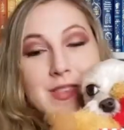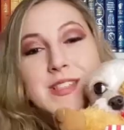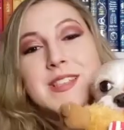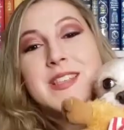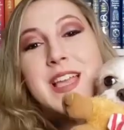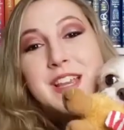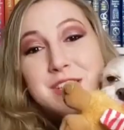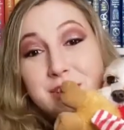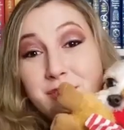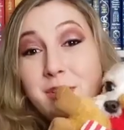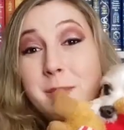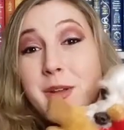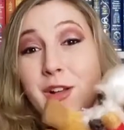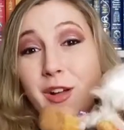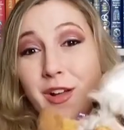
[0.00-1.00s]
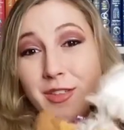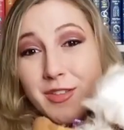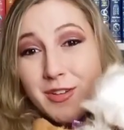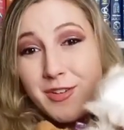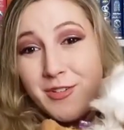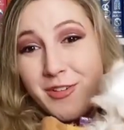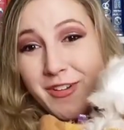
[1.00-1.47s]
This is actually from an
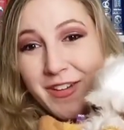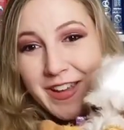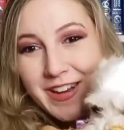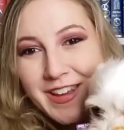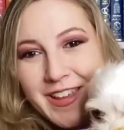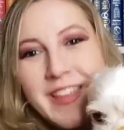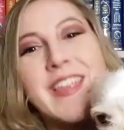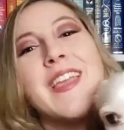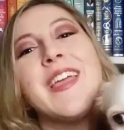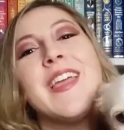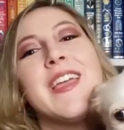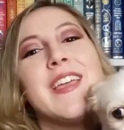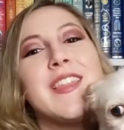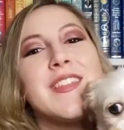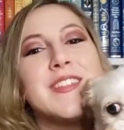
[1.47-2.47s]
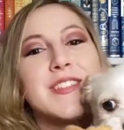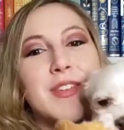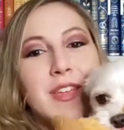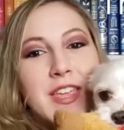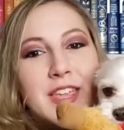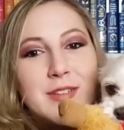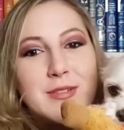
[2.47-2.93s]
author friend, so
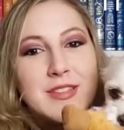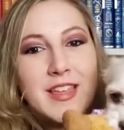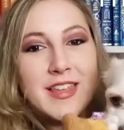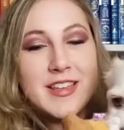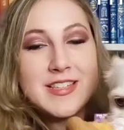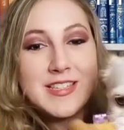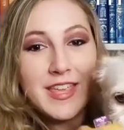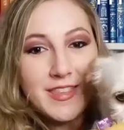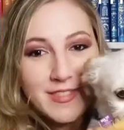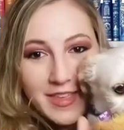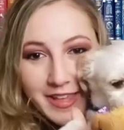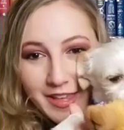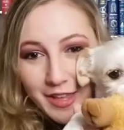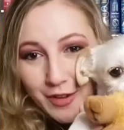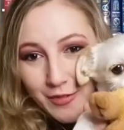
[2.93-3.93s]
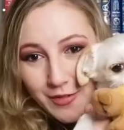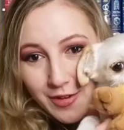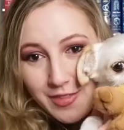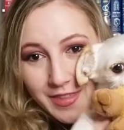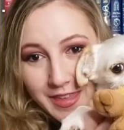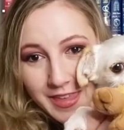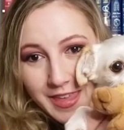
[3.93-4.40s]
he would like to say thank you for
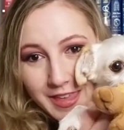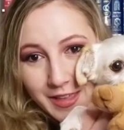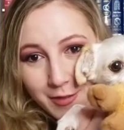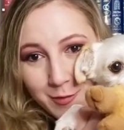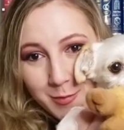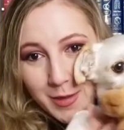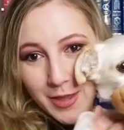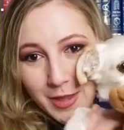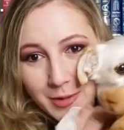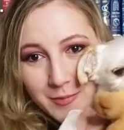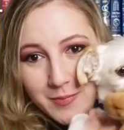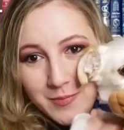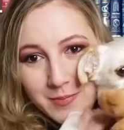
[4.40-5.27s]
thinking of me.